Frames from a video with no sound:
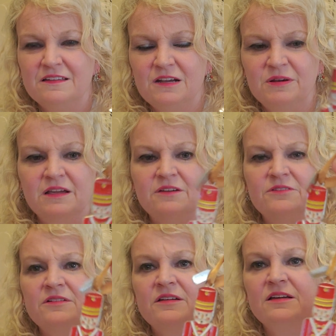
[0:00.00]
There we go.
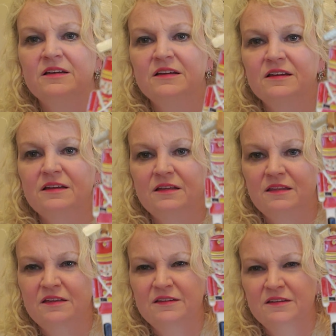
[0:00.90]

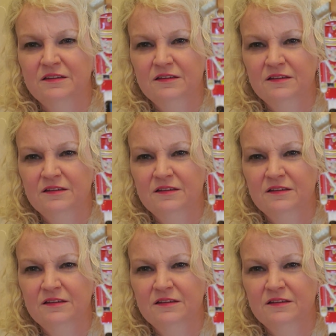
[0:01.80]
And then